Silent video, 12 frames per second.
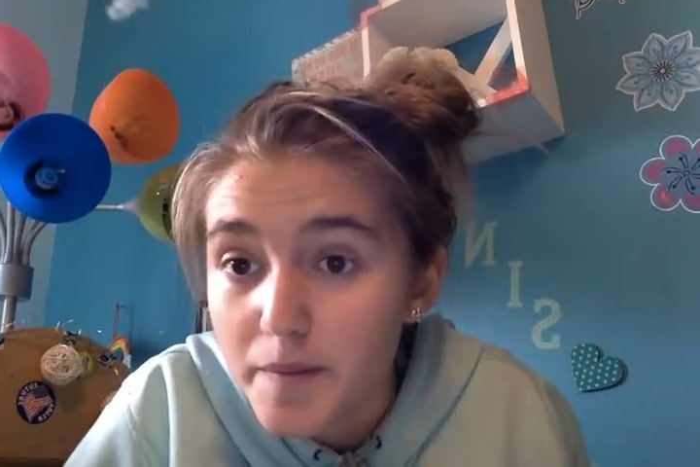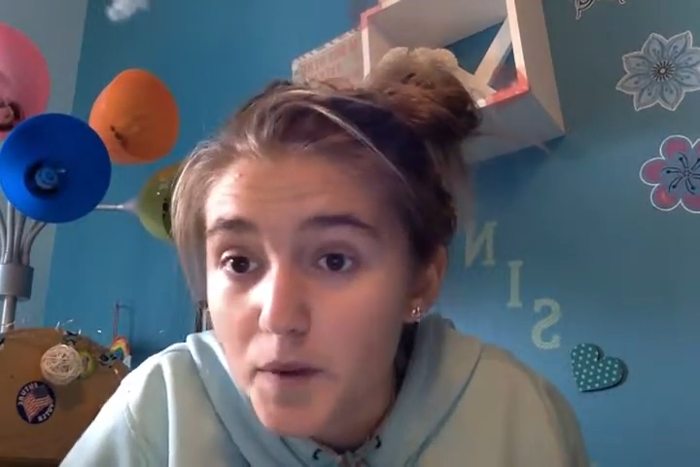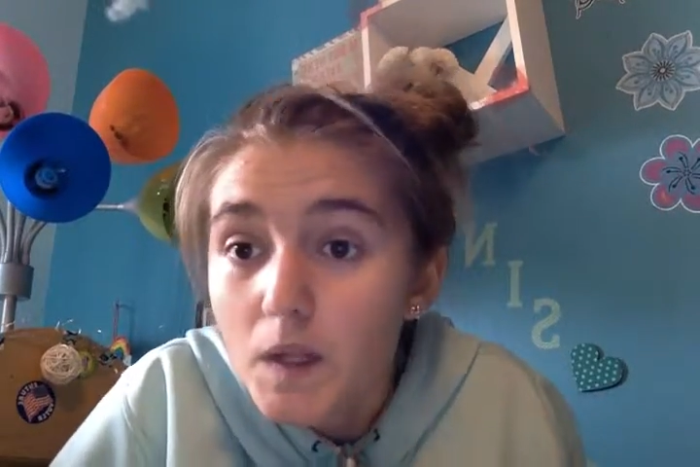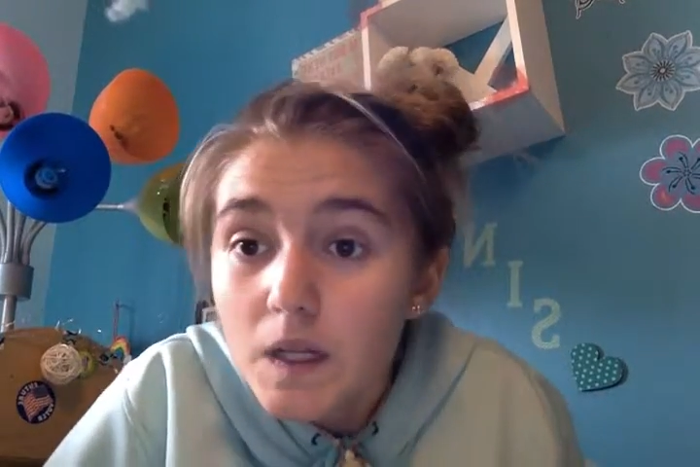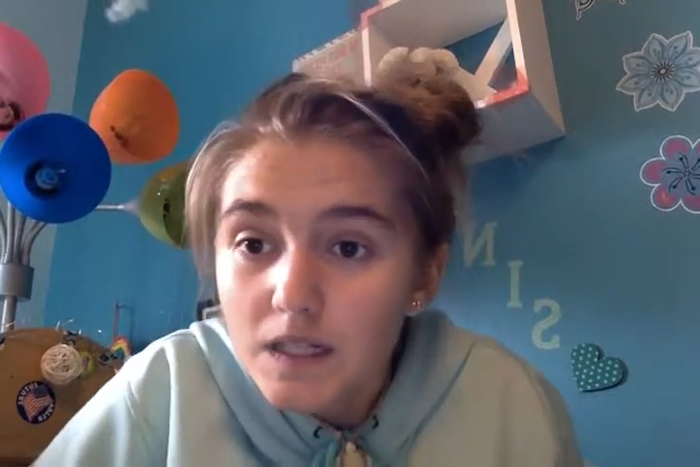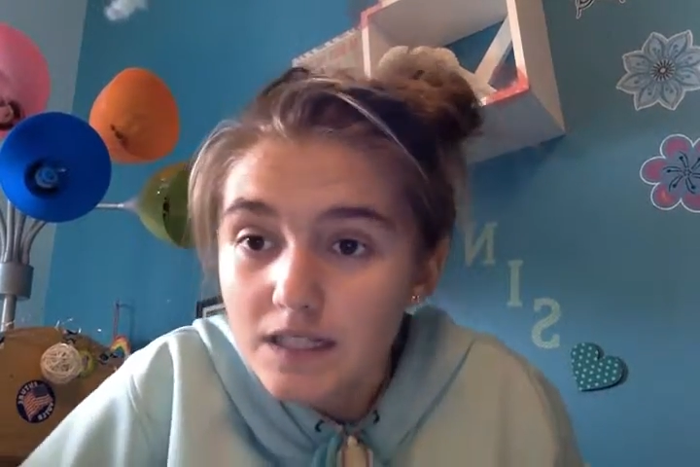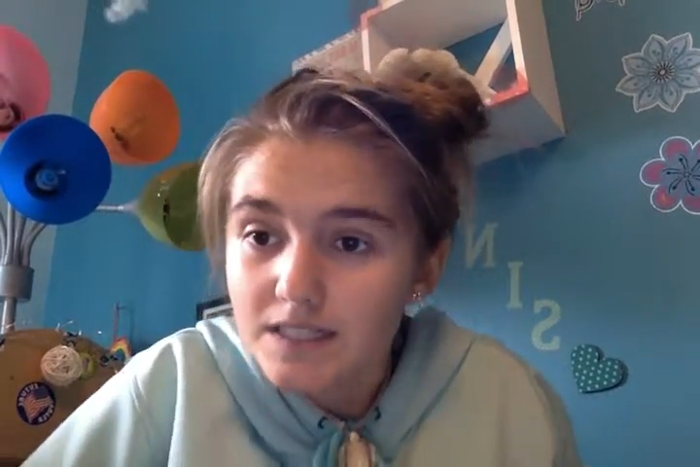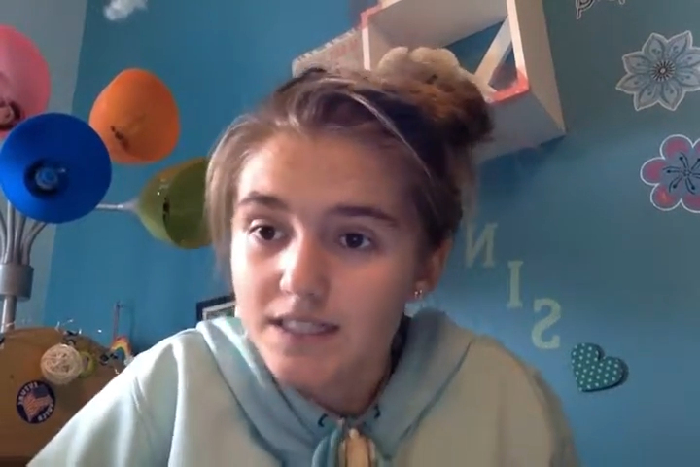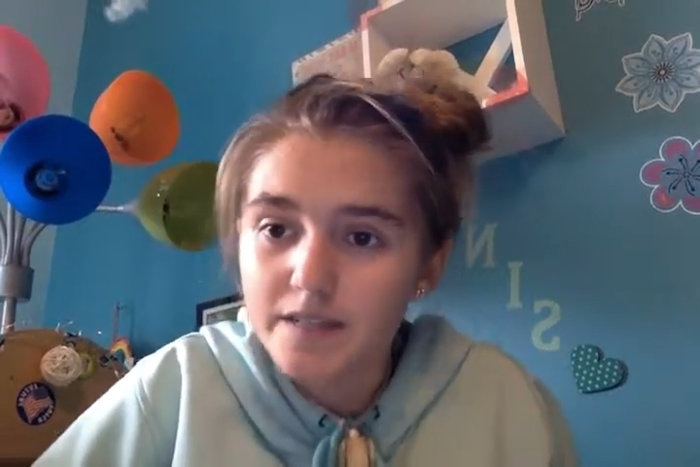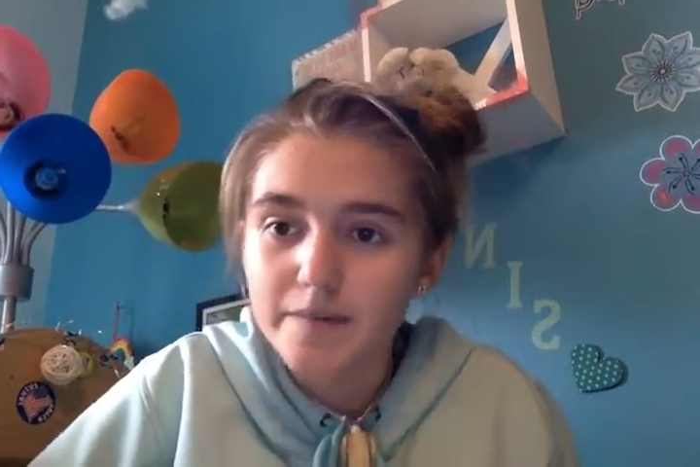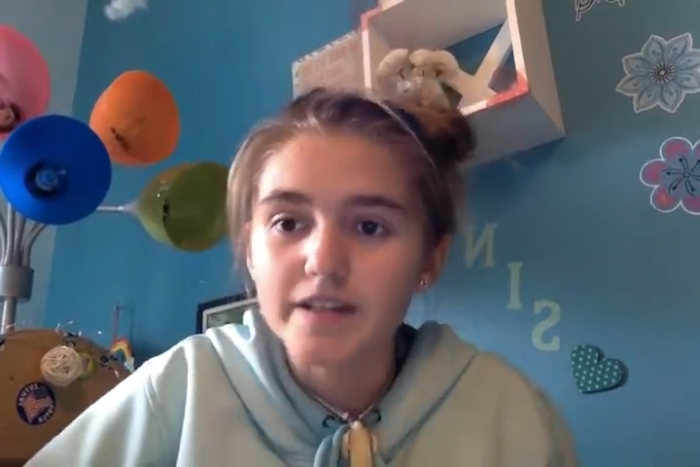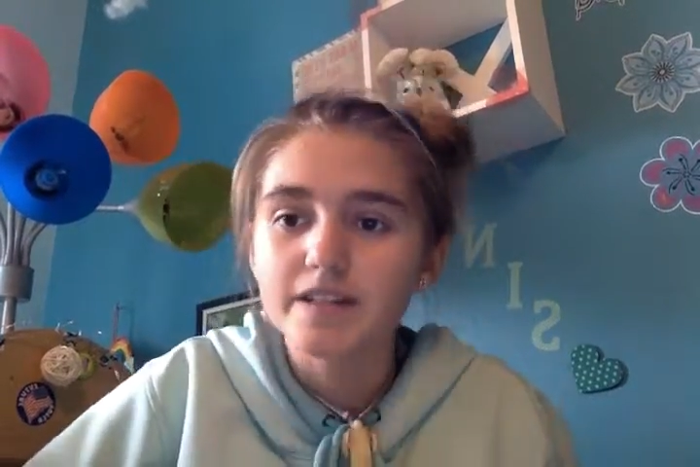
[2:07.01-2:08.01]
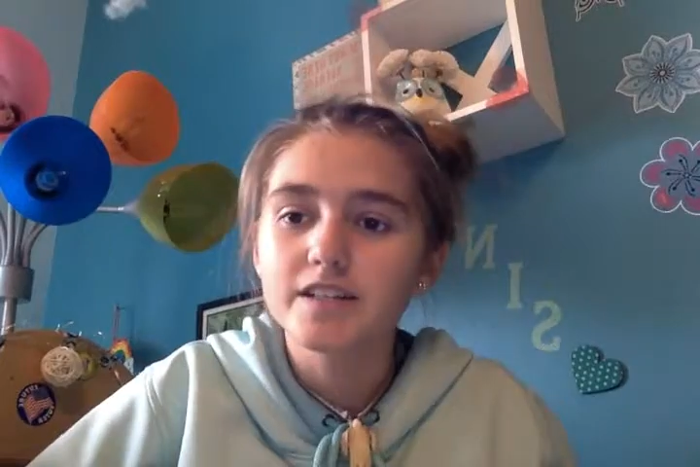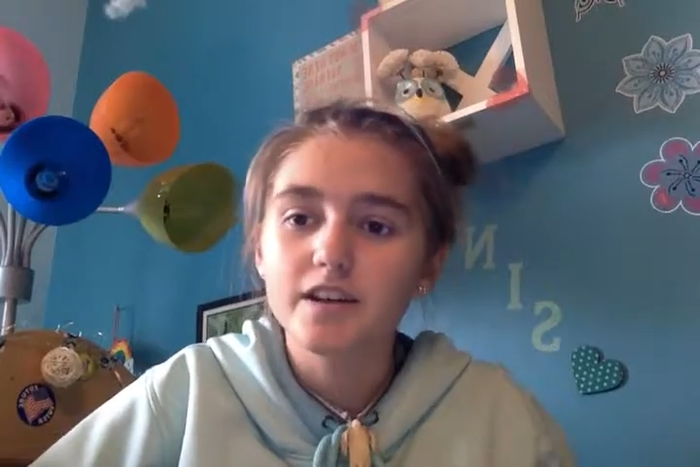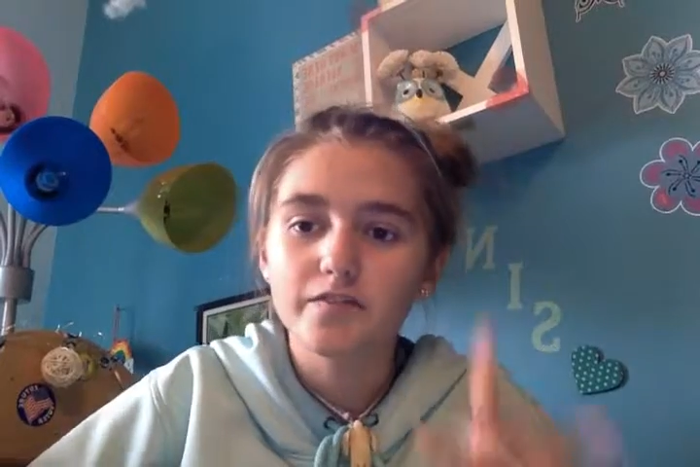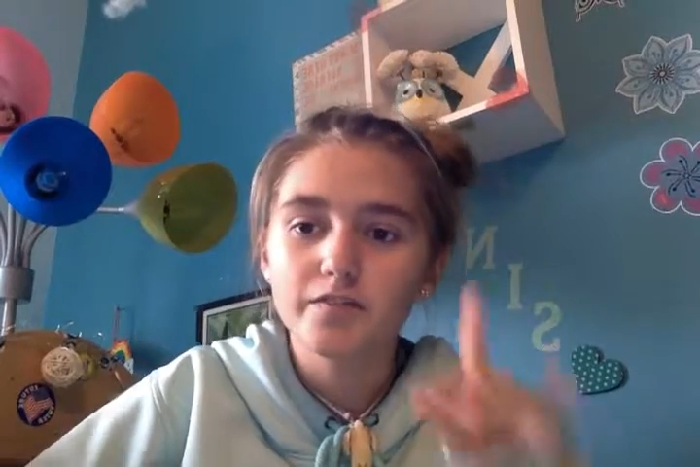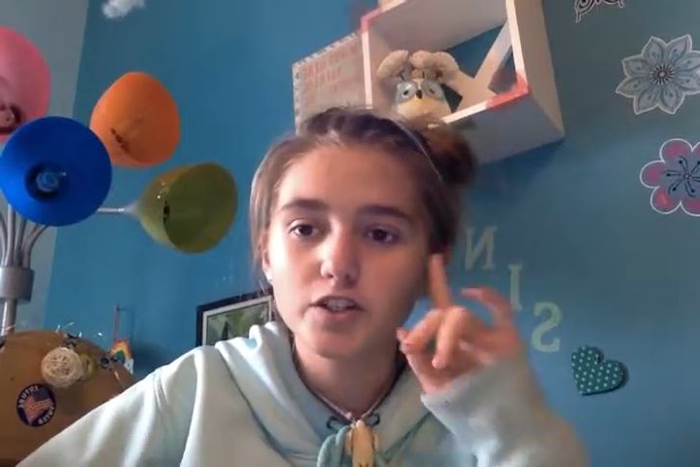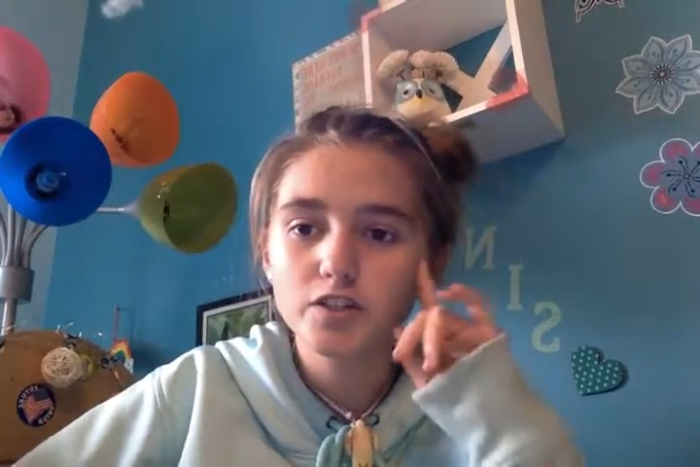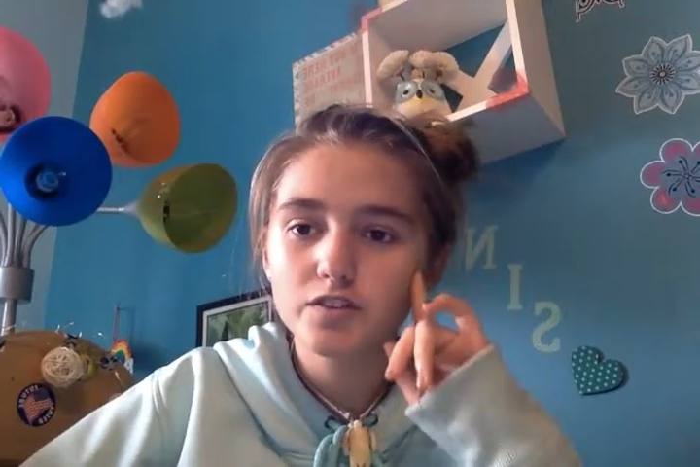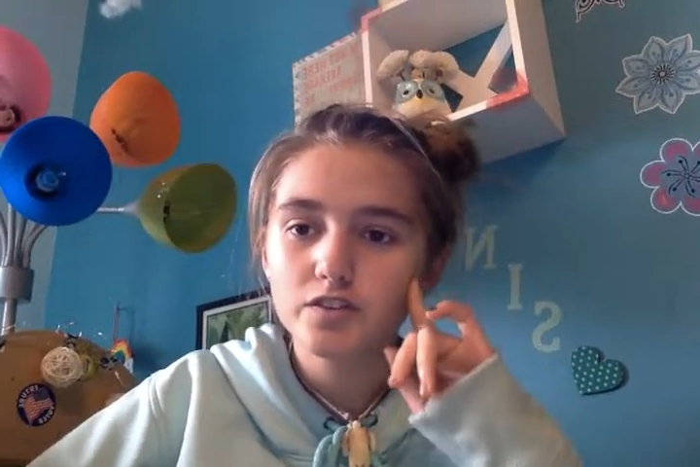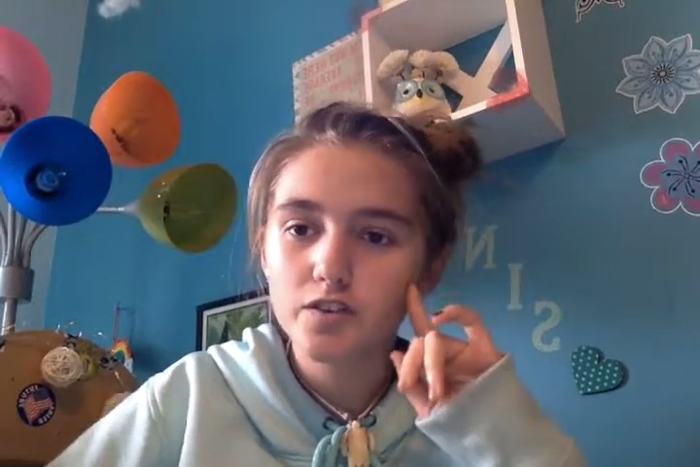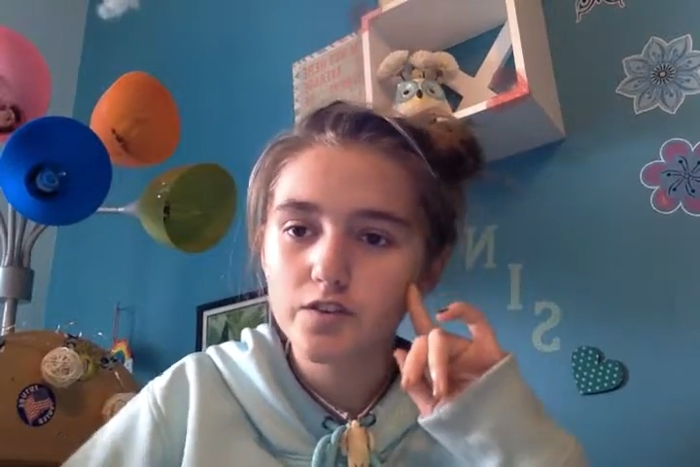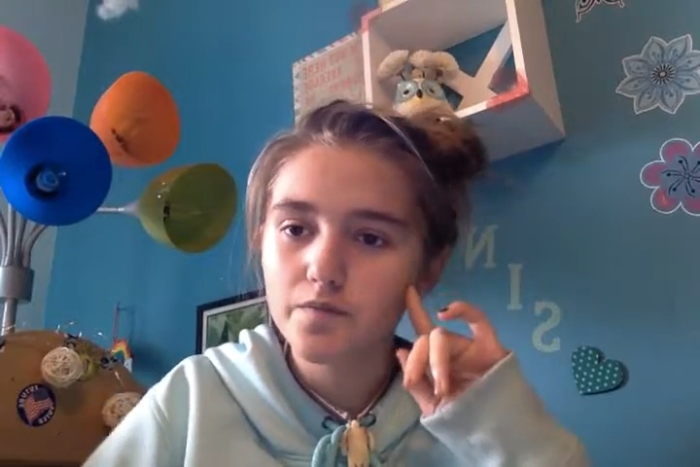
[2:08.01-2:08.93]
people. TBH, at first,